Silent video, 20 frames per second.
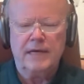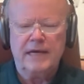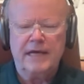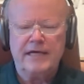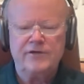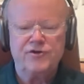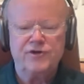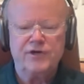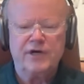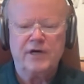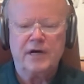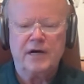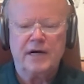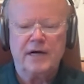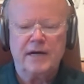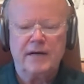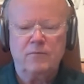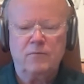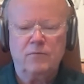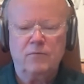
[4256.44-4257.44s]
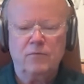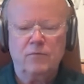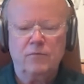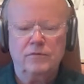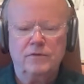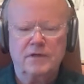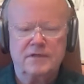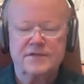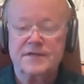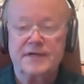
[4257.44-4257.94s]
AGI
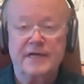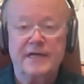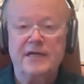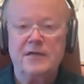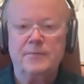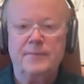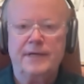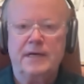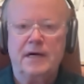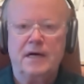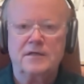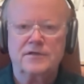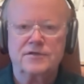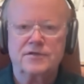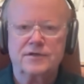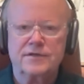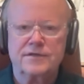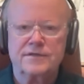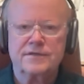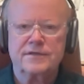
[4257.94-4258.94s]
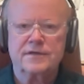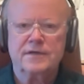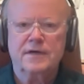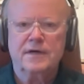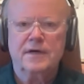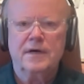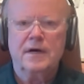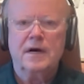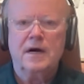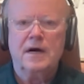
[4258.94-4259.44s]
doesn't need to be conscious.
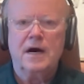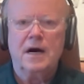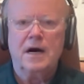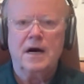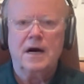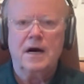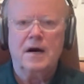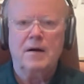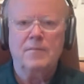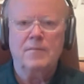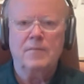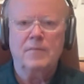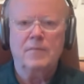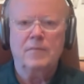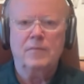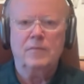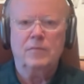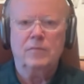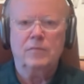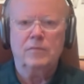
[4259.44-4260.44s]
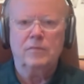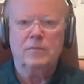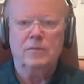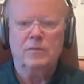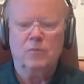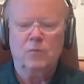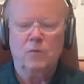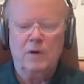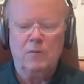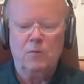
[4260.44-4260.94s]

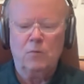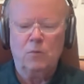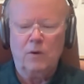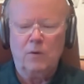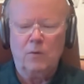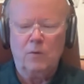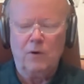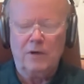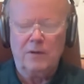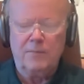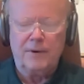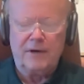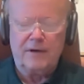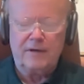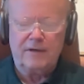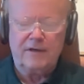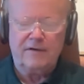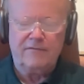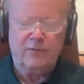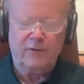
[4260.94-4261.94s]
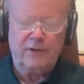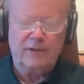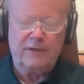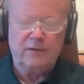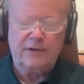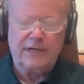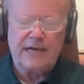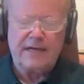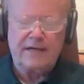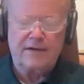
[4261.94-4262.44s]
What about it if we
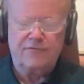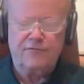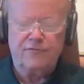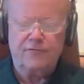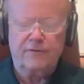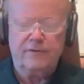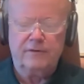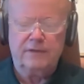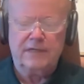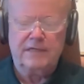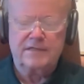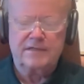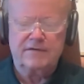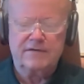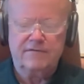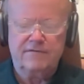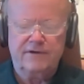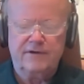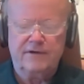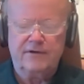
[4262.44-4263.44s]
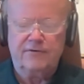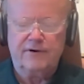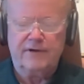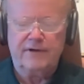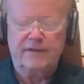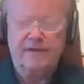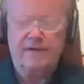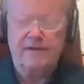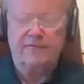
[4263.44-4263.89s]
look at it through the lens of integrated